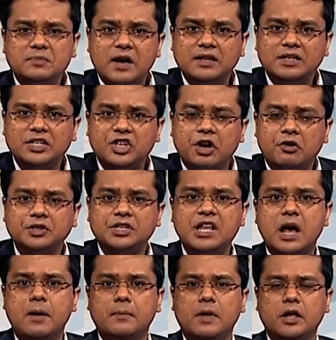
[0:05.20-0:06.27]
Party, Gerald
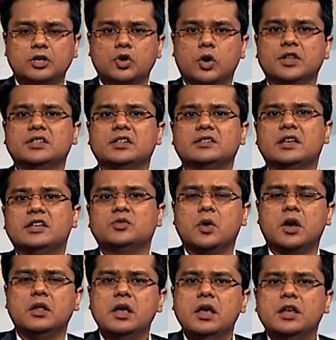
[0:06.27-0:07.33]
Giam, joins us as
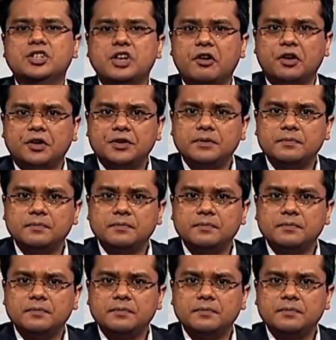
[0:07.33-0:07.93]
well. Gerald.